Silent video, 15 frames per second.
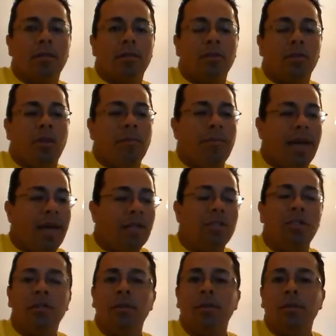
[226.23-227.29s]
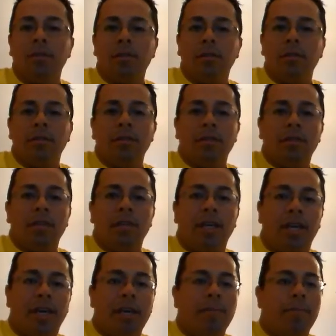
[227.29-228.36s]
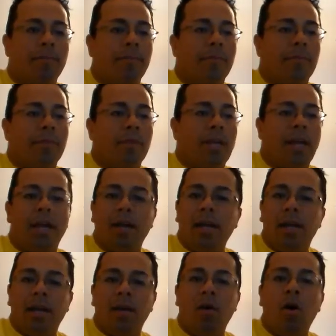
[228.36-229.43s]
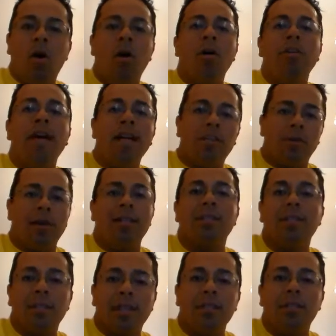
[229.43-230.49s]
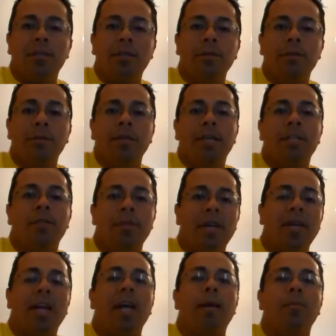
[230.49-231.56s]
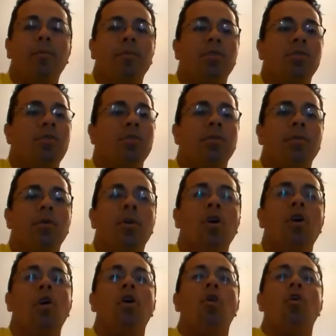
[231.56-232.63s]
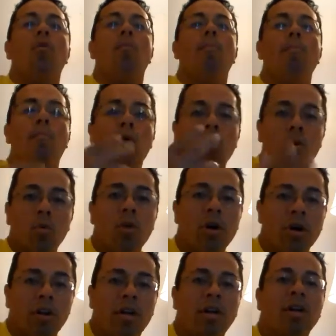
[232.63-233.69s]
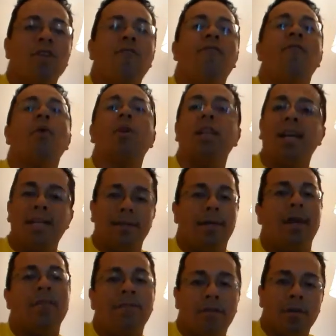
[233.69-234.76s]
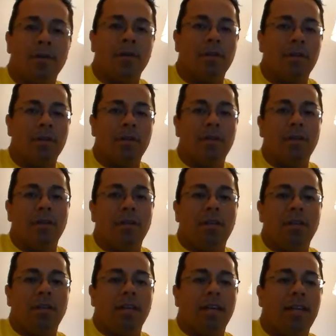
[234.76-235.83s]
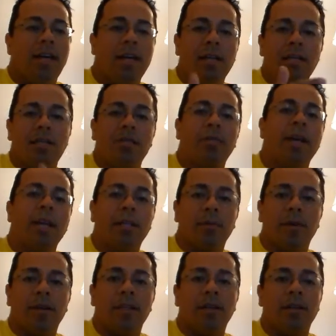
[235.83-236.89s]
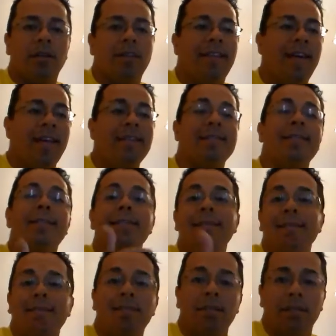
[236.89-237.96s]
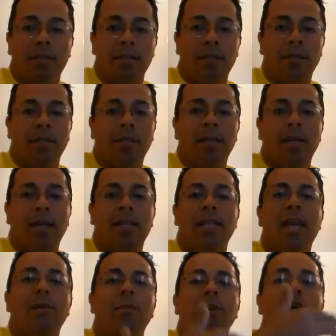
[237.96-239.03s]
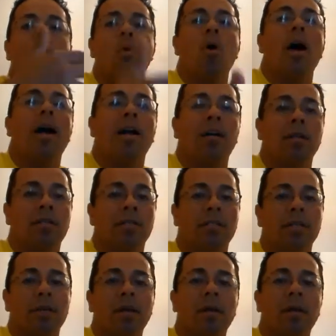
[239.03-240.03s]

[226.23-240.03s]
So imagine, okay, and all that translates to is being able to do more work for less effort. That is strength right there. That is conditioning, and that requires